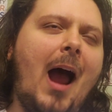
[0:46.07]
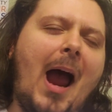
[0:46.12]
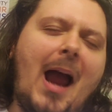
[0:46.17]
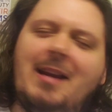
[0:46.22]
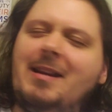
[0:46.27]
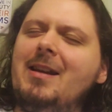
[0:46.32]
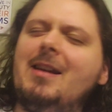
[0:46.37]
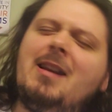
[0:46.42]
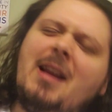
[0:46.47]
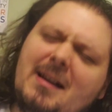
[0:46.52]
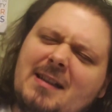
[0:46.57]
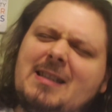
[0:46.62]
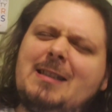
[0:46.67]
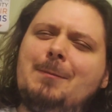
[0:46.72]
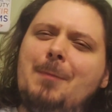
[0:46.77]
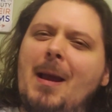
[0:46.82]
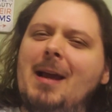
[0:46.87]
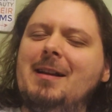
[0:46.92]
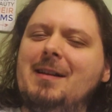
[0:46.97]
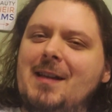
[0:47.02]
I didn't
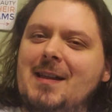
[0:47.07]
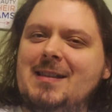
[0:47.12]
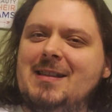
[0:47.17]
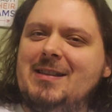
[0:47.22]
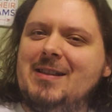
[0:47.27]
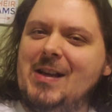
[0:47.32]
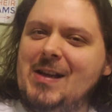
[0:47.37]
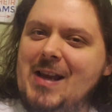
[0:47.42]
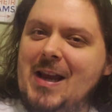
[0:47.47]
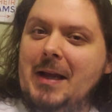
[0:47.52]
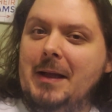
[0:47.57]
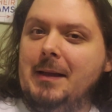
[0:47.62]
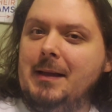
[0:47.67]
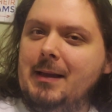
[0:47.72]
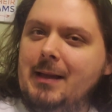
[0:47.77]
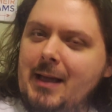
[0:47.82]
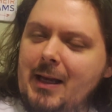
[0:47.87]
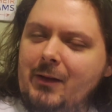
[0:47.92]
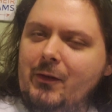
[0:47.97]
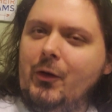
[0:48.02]
expect us to get
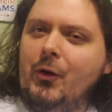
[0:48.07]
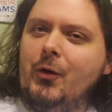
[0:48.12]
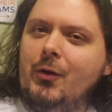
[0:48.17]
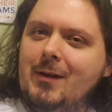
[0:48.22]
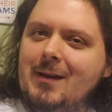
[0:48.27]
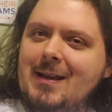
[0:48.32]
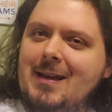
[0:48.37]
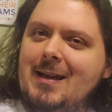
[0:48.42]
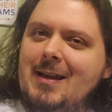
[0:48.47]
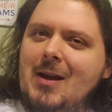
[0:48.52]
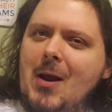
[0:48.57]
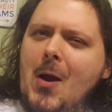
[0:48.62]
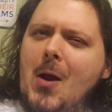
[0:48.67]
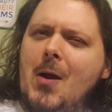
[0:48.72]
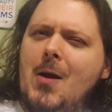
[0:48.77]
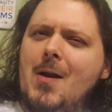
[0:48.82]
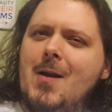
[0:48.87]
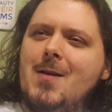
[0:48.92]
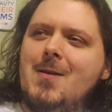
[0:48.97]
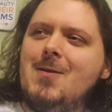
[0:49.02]
literally
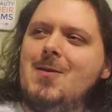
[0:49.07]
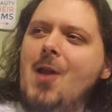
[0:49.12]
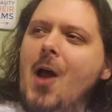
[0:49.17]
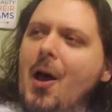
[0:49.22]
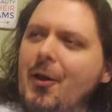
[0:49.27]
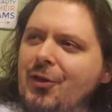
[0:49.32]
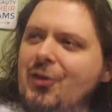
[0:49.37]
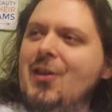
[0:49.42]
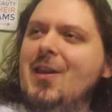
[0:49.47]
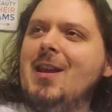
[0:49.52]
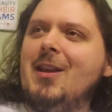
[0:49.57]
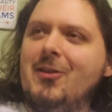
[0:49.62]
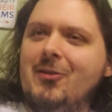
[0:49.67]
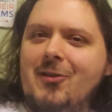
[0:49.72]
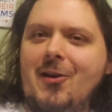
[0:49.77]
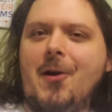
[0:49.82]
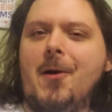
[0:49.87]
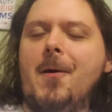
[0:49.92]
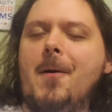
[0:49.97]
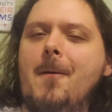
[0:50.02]
nothing,
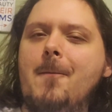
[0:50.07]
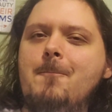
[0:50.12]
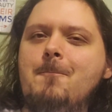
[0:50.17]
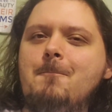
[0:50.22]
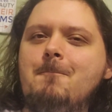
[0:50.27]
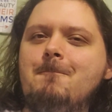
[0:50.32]
though.